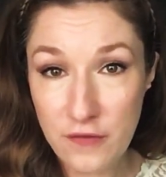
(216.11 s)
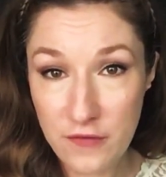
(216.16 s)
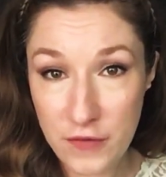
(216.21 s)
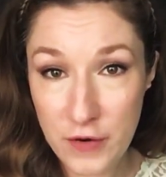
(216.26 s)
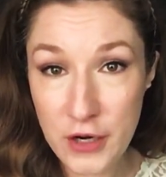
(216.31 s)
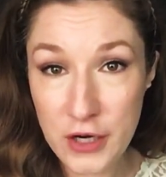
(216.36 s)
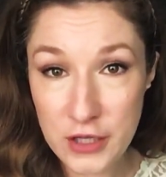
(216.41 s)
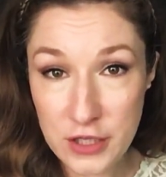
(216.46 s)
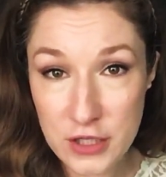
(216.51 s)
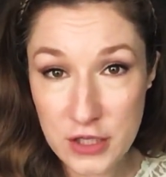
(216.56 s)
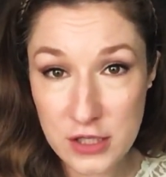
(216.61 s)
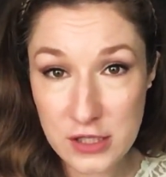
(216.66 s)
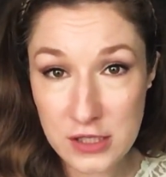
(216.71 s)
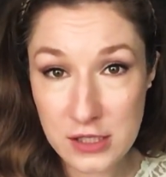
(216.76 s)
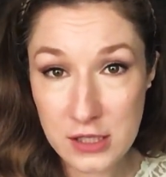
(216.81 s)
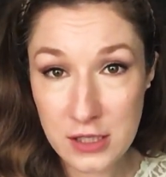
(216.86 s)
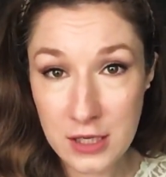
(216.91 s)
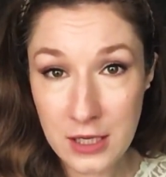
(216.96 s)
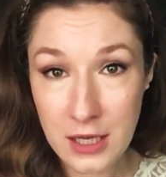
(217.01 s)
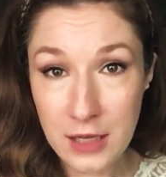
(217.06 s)

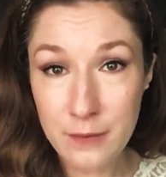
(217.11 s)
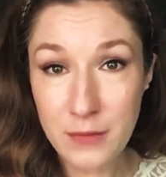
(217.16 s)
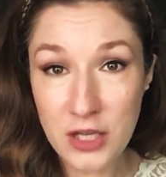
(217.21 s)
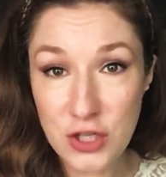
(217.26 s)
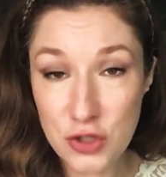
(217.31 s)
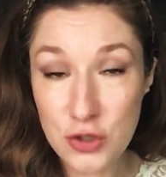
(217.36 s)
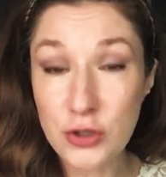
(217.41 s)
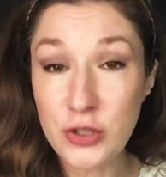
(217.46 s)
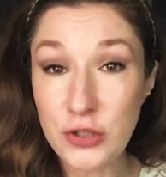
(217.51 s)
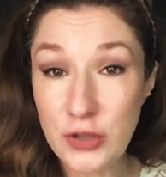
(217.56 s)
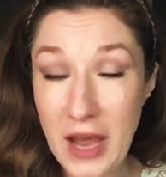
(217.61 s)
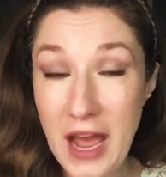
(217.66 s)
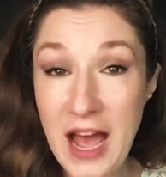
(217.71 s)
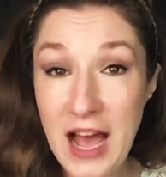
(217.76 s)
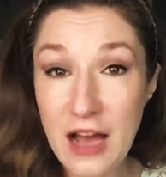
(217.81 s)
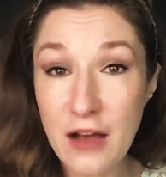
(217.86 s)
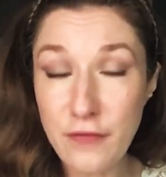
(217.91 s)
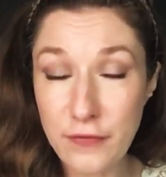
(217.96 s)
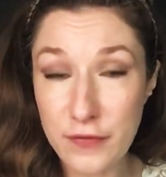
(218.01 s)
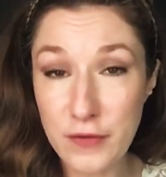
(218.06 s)
first and make sure you
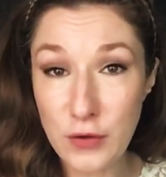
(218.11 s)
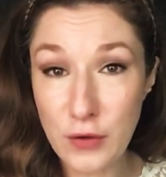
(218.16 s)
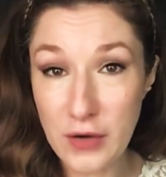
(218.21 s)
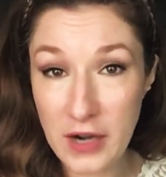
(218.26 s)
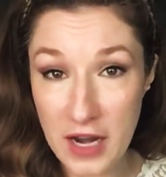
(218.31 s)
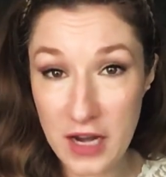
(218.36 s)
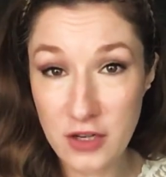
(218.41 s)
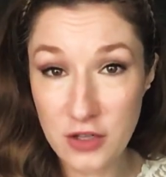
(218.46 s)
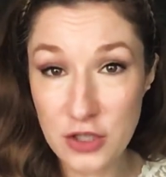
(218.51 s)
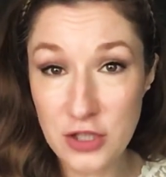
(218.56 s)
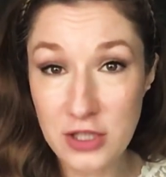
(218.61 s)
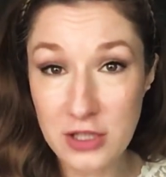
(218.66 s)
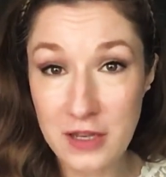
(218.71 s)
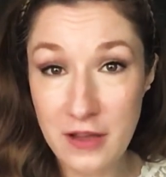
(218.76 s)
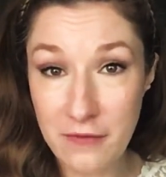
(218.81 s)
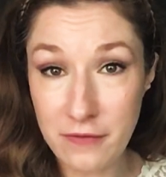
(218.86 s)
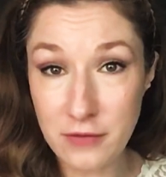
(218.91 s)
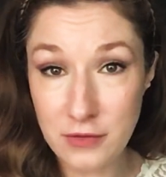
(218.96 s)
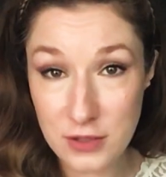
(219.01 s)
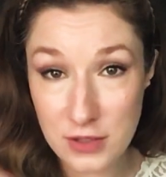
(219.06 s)
have your energy
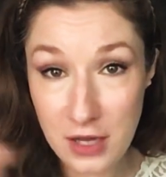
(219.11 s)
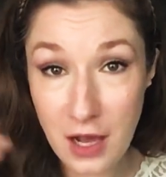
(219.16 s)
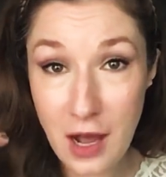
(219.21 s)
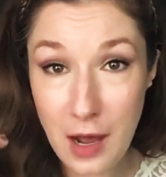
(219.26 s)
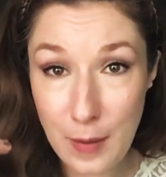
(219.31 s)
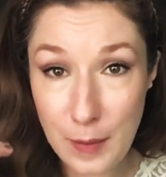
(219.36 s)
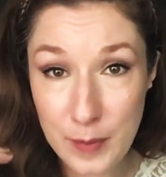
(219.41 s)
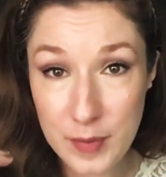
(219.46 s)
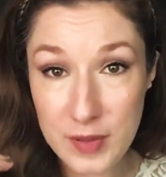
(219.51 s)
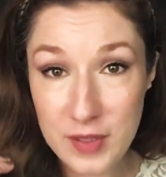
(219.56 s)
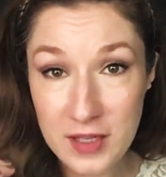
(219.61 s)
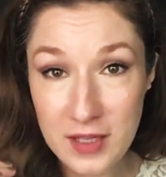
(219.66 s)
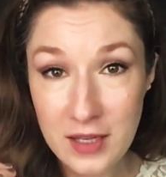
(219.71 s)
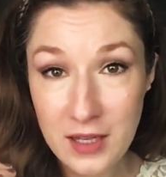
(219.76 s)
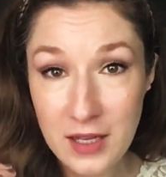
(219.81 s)
levels up,